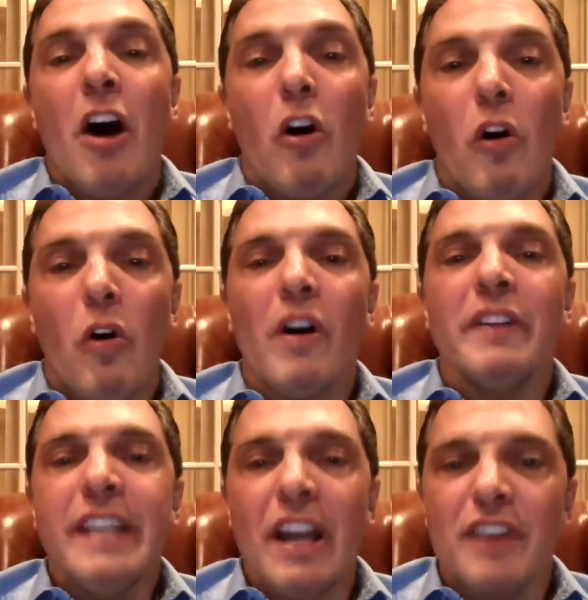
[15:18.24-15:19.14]
All
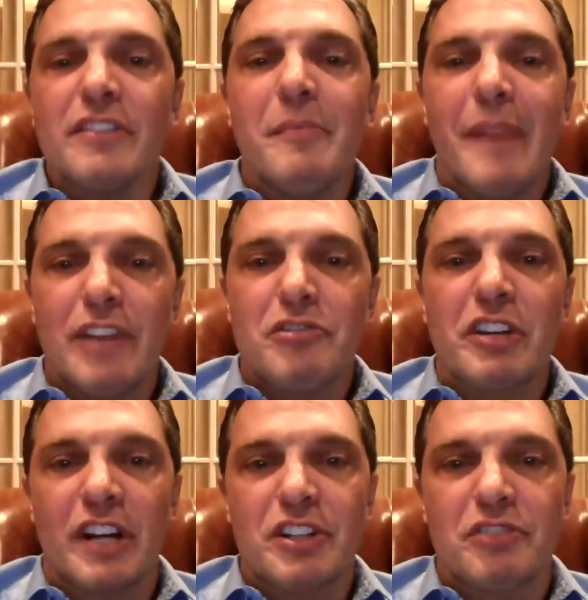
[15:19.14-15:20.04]
the other major
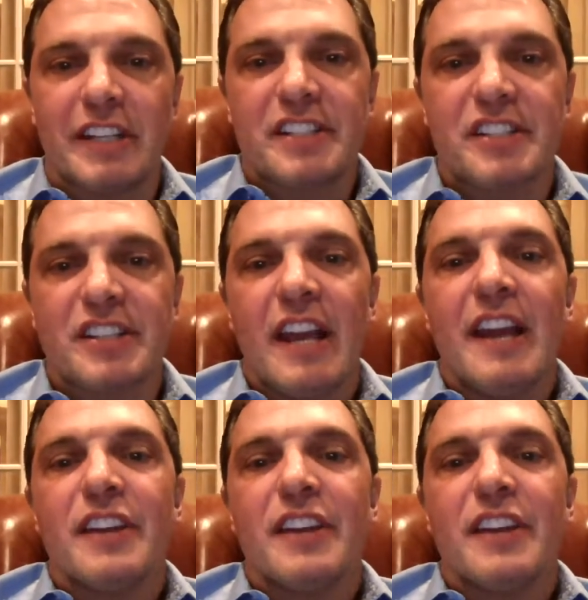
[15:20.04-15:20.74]
countries,